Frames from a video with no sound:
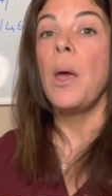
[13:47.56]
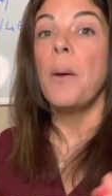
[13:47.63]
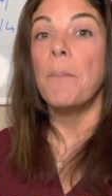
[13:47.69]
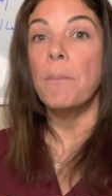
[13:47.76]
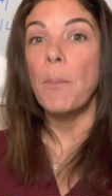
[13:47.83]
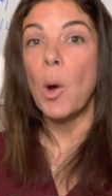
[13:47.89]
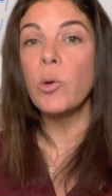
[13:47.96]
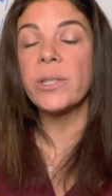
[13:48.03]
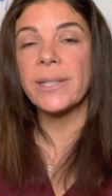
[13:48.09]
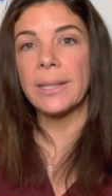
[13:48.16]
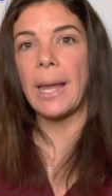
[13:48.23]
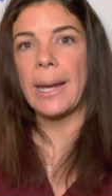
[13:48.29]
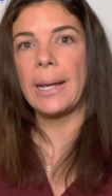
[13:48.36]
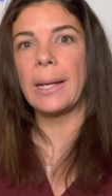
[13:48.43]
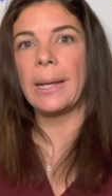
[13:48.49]
Most
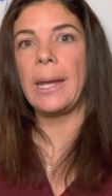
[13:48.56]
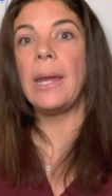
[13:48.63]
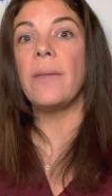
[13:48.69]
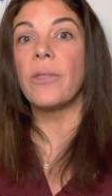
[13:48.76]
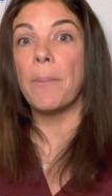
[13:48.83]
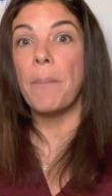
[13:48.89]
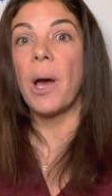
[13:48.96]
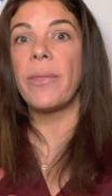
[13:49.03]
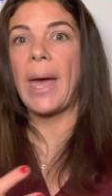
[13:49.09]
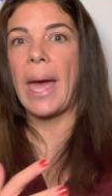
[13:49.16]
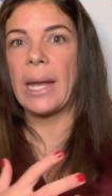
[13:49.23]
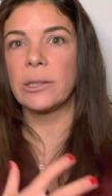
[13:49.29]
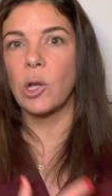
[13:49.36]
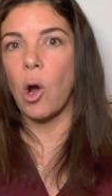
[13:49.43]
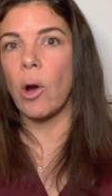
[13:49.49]
likely, the mother
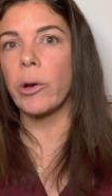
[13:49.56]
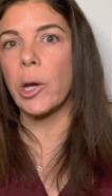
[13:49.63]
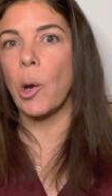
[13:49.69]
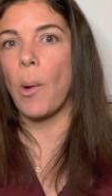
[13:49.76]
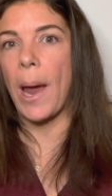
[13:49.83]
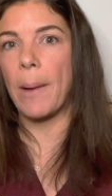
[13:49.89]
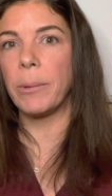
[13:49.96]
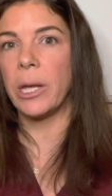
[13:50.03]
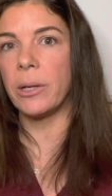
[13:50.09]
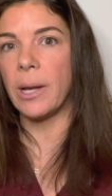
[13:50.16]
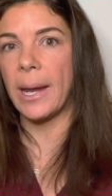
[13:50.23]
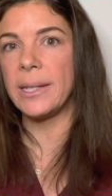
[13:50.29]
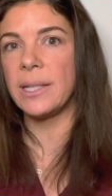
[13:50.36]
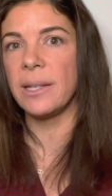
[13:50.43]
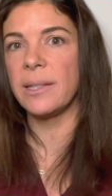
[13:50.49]
had
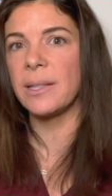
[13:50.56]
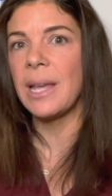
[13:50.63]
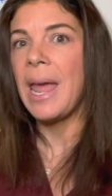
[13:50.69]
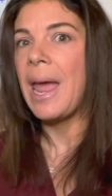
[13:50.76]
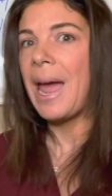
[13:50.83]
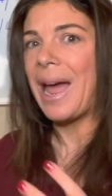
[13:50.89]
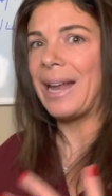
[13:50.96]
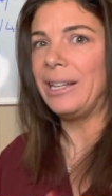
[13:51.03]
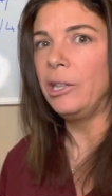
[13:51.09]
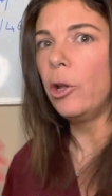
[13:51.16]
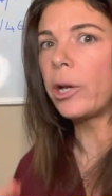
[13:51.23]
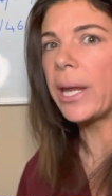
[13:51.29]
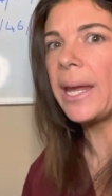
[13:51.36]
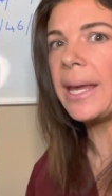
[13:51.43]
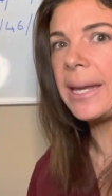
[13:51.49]
chorioamnionitis, and
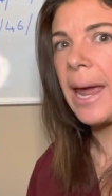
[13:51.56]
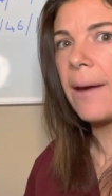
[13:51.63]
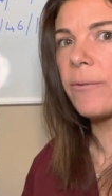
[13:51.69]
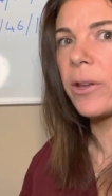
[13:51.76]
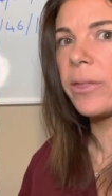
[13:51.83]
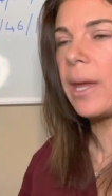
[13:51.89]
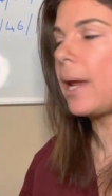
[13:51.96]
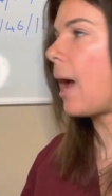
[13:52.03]
looking at everything,